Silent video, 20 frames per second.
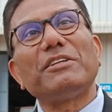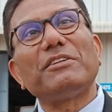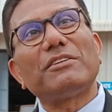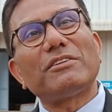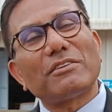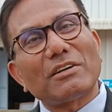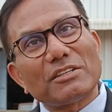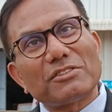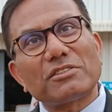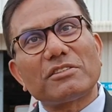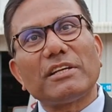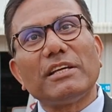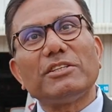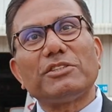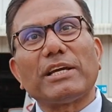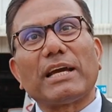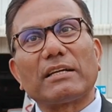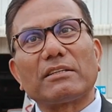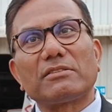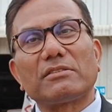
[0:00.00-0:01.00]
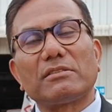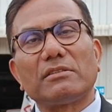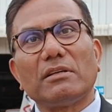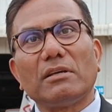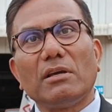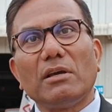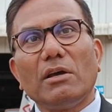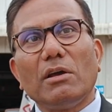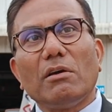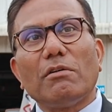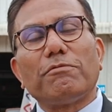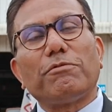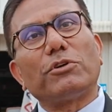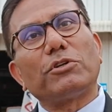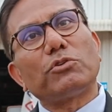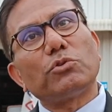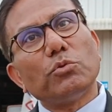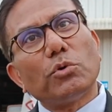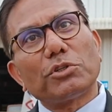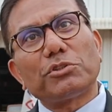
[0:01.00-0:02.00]
and they trust Ajax
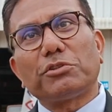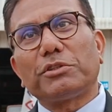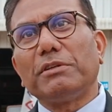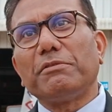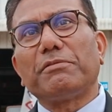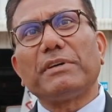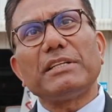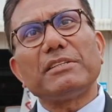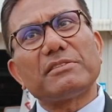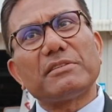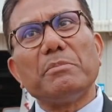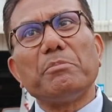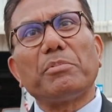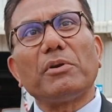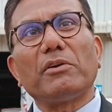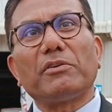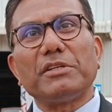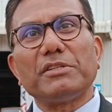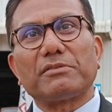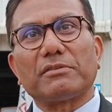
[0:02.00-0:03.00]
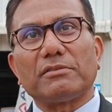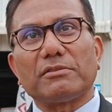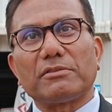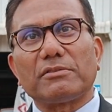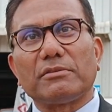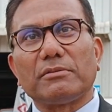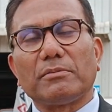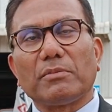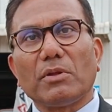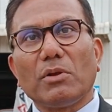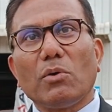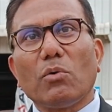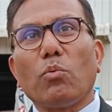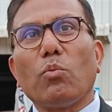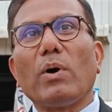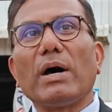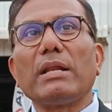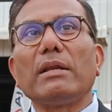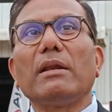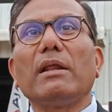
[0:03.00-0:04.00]
for 2 or 3 very simple reasons.
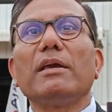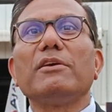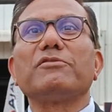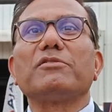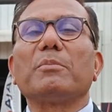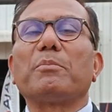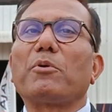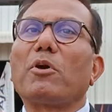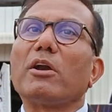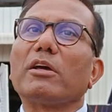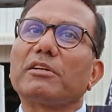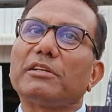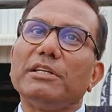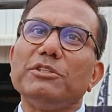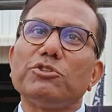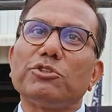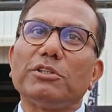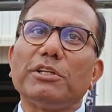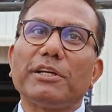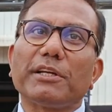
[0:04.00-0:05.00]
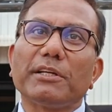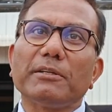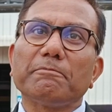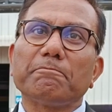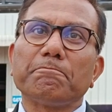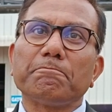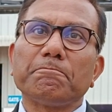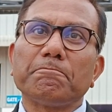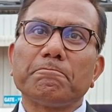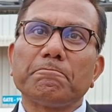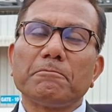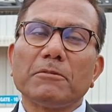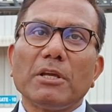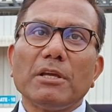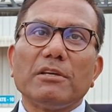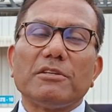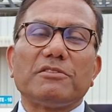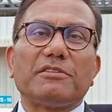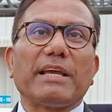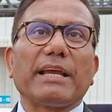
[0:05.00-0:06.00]
One is the product engineering.
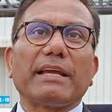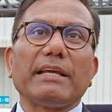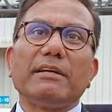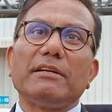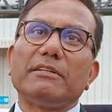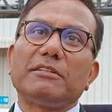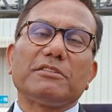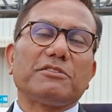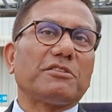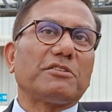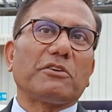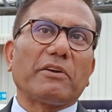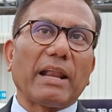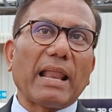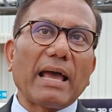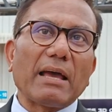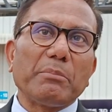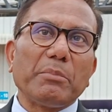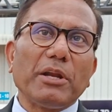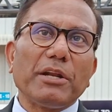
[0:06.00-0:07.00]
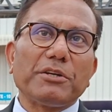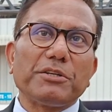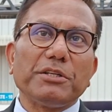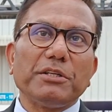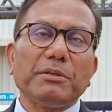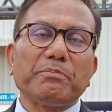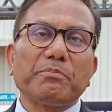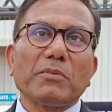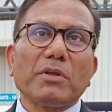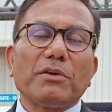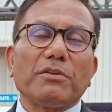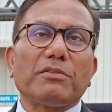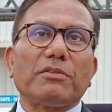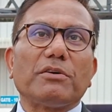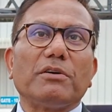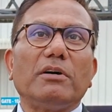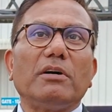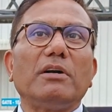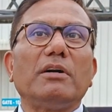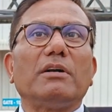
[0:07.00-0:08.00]
Second, it is reliability.
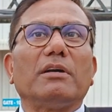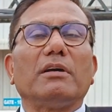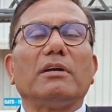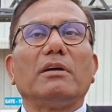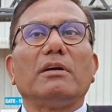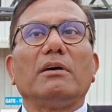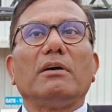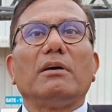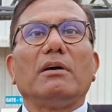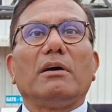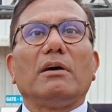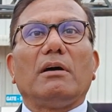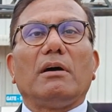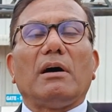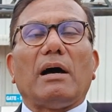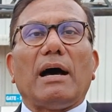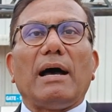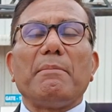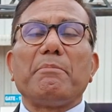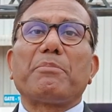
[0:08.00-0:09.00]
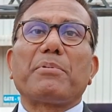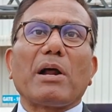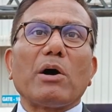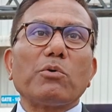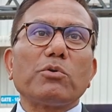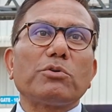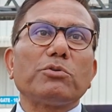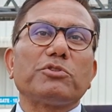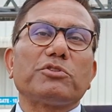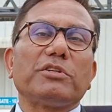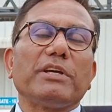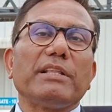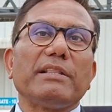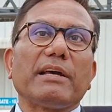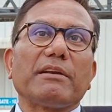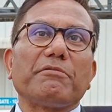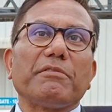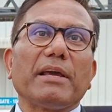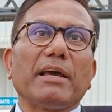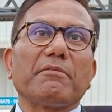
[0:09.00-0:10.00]
Third, I'm proud to say
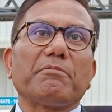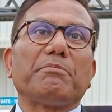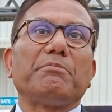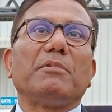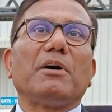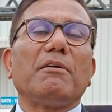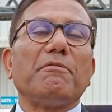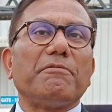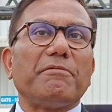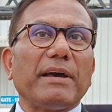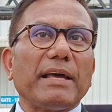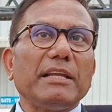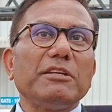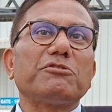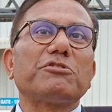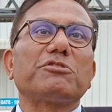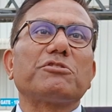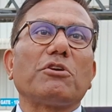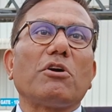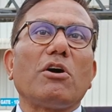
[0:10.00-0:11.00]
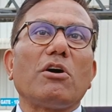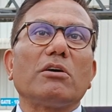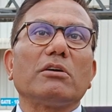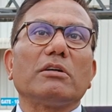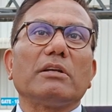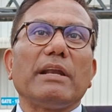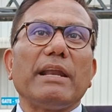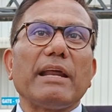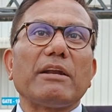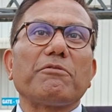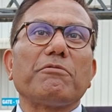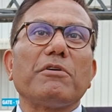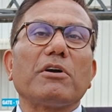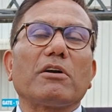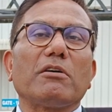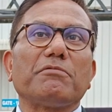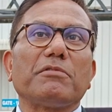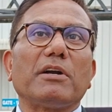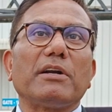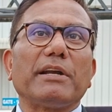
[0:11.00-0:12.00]
that we have a very strong
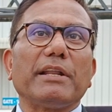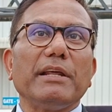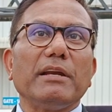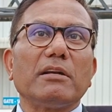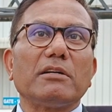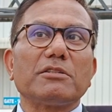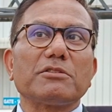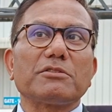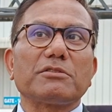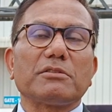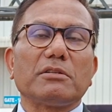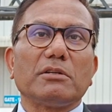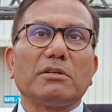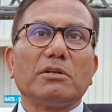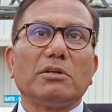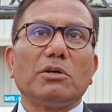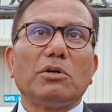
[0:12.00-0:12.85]
network of our dealers